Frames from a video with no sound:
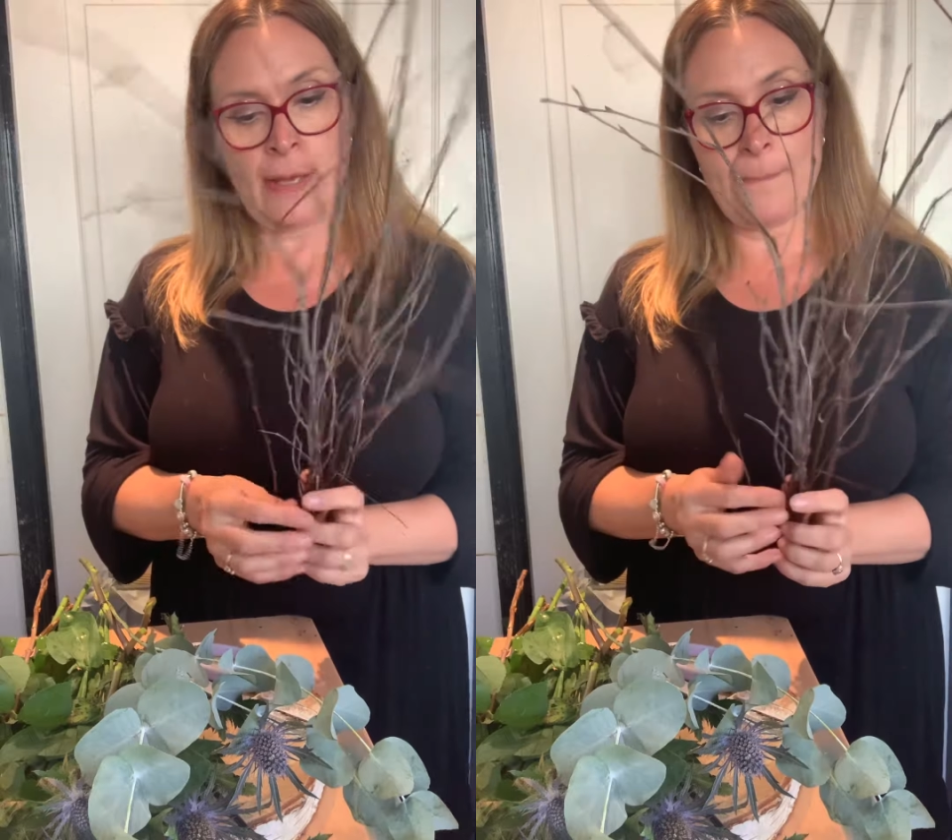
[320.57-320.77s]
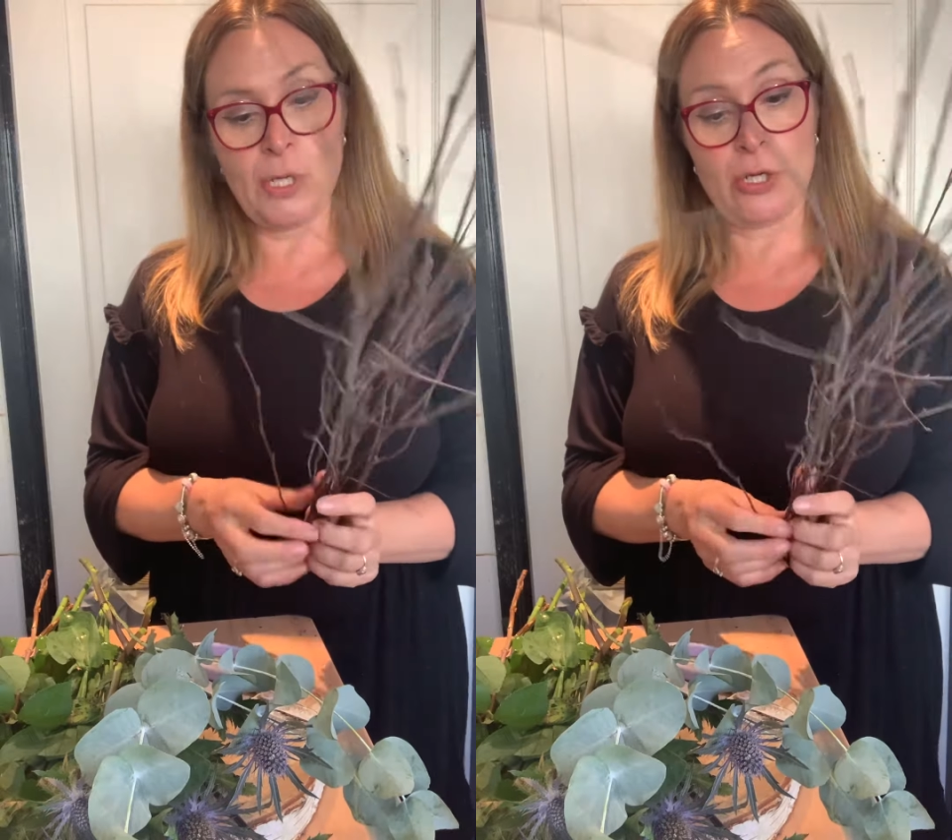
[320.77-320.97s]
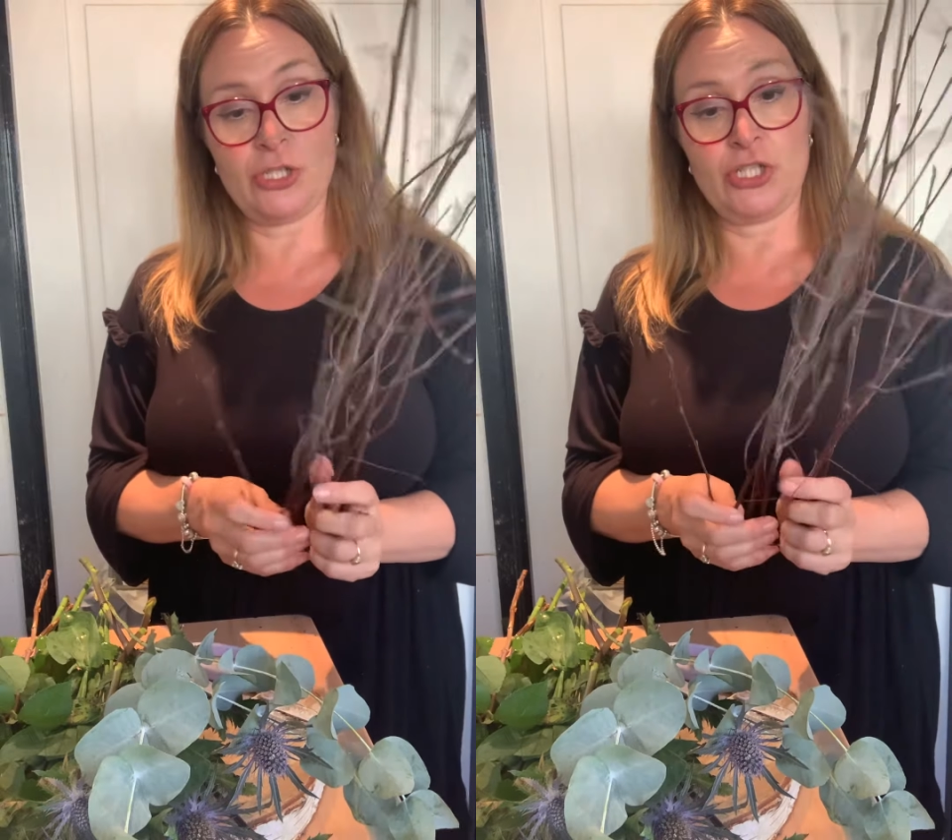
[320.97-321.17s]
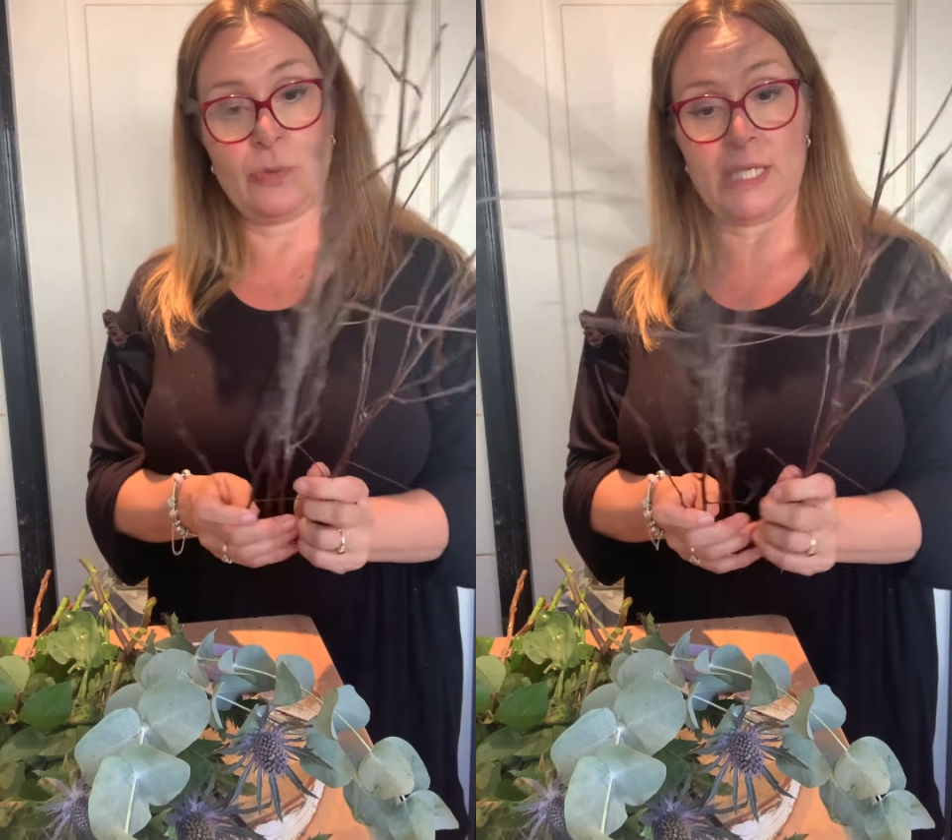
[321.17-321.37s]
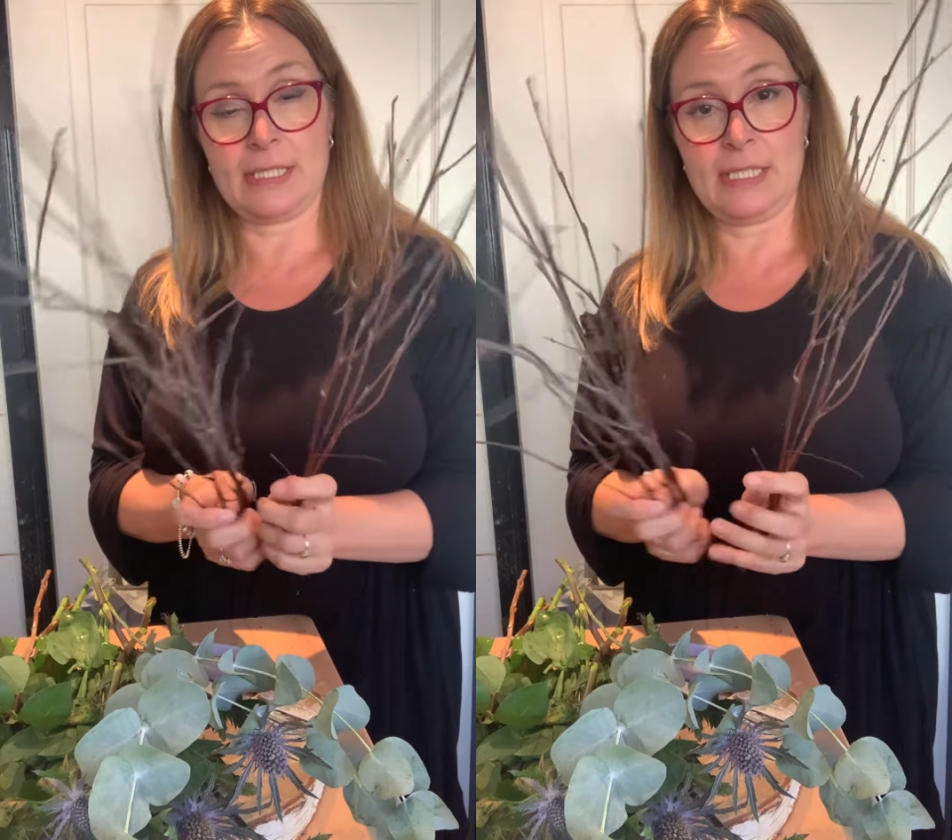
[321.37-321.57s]
birch
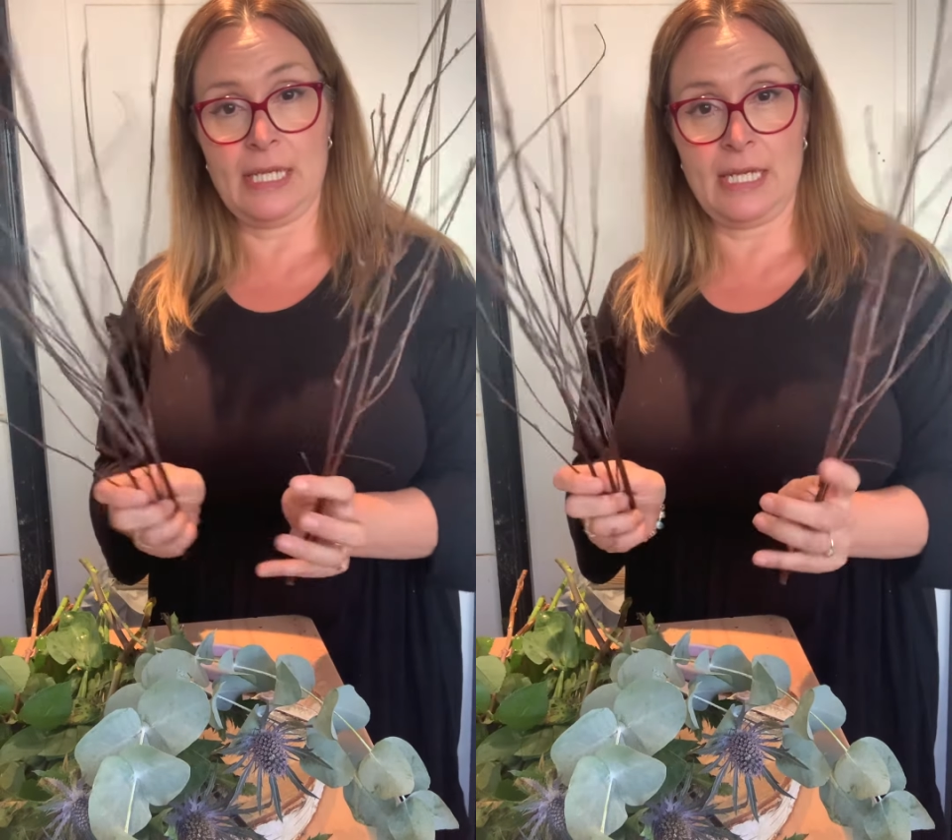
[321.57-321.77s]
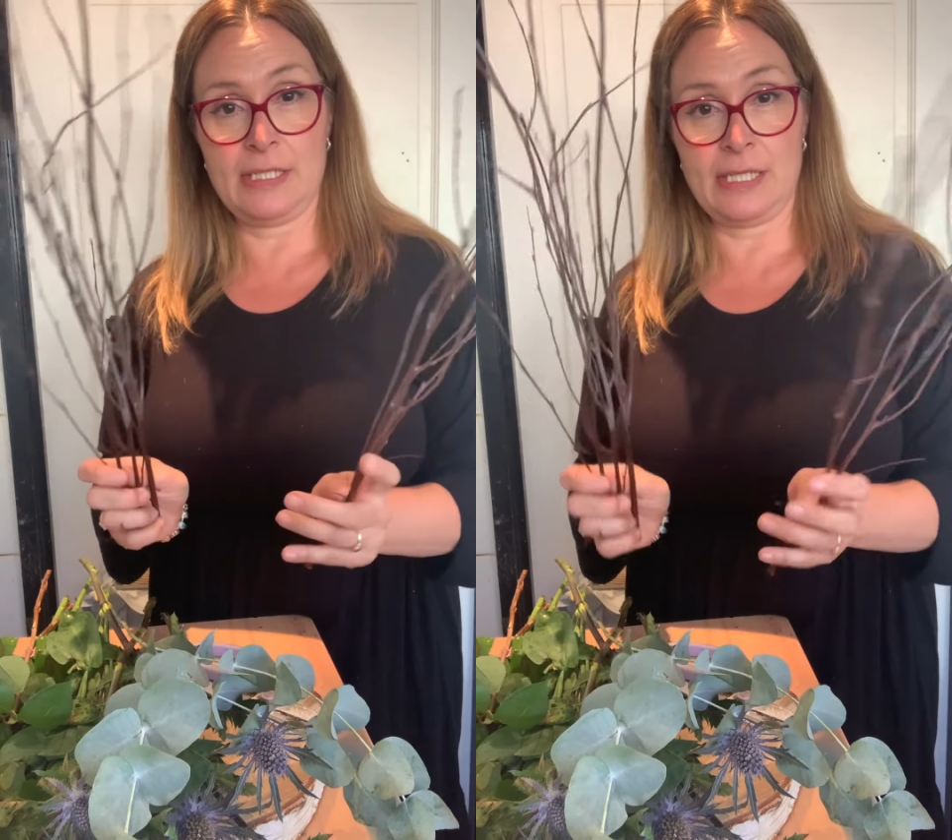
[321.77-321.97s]
twigs here, so